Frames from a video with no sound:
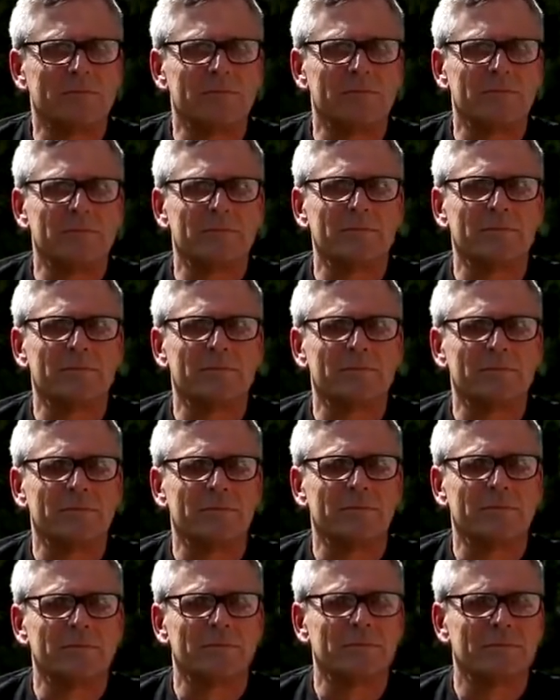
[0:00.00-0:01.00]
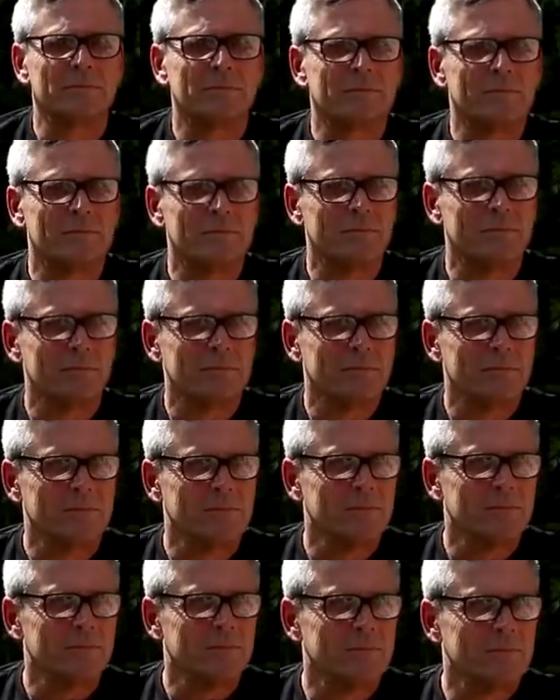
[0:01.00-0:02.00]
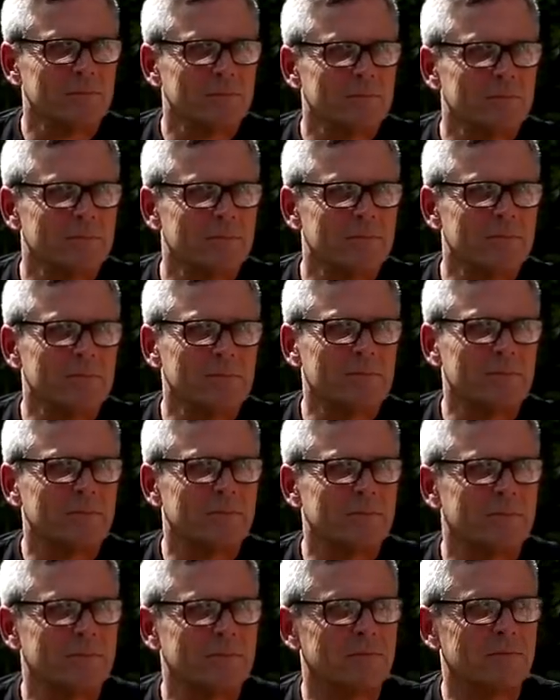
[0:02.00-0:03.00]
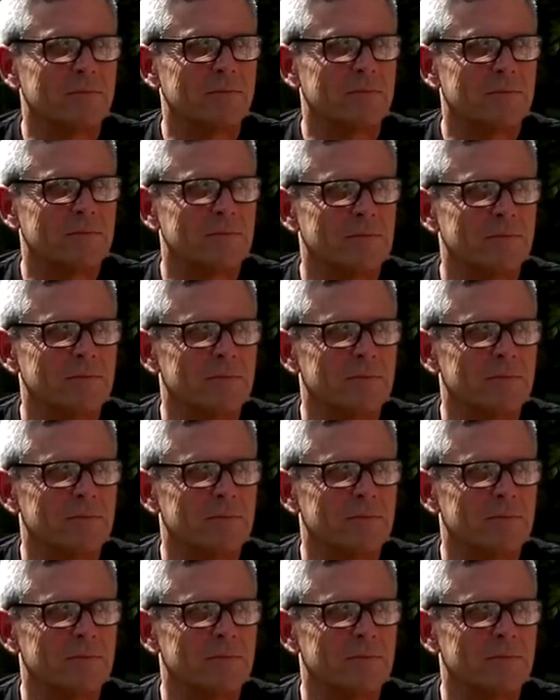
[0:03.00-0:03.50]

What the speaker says: This person isn't speaking.